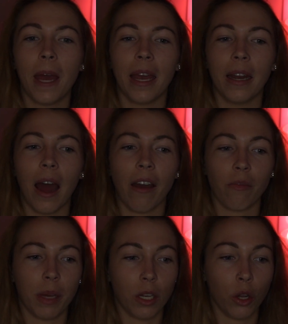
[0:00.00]
and
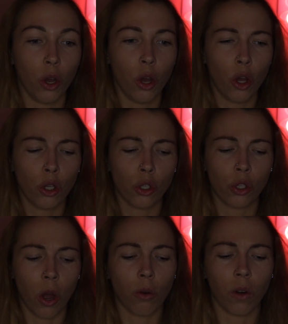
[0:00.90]
I've been
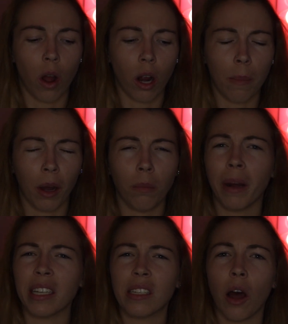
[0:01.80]
so wrong about
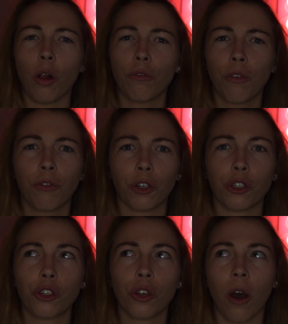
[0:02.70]
myself for
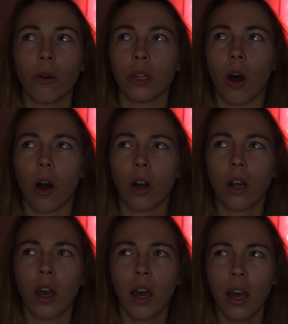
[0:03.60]
so
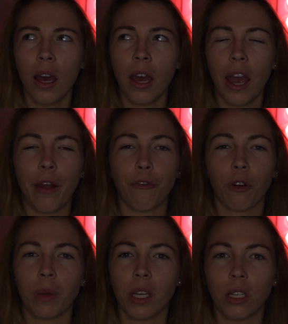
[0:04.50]
long. And
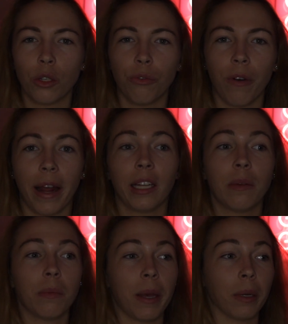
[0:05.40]
for me to
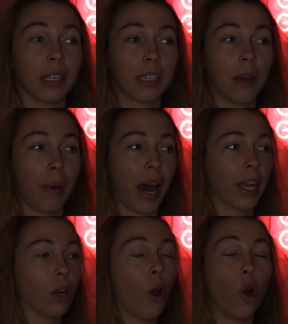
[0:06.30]
finally be able to sit
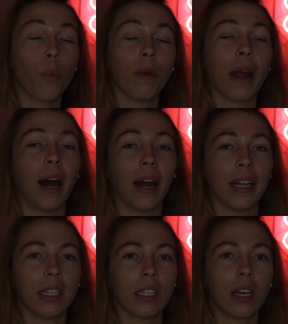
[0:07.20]
back and open my
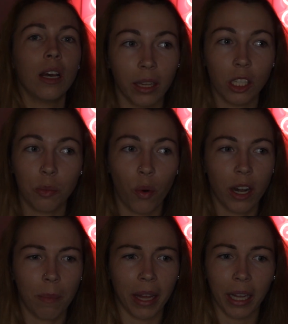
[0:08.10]
eyes at this
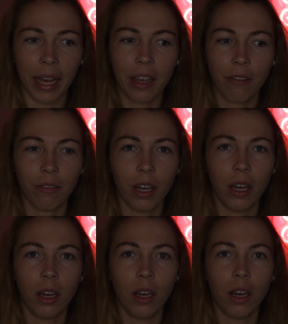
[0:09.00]
point in my life,
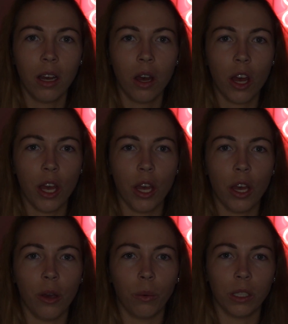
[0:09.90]

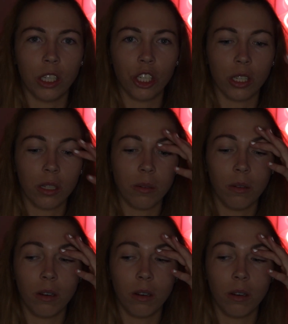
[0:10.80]
it was just